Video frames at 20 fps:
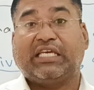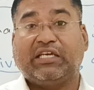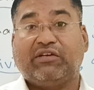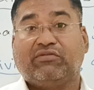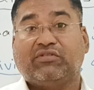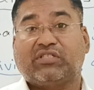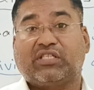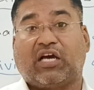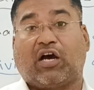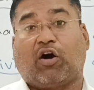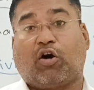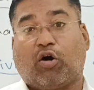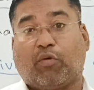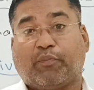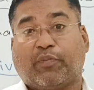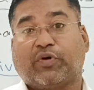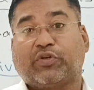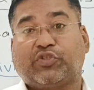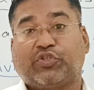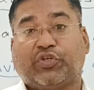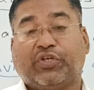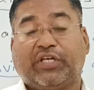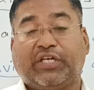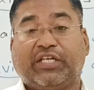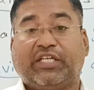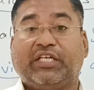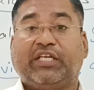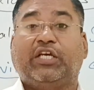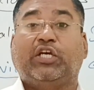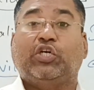gives the
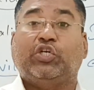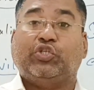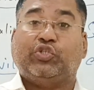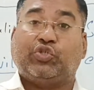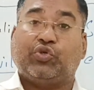opportunity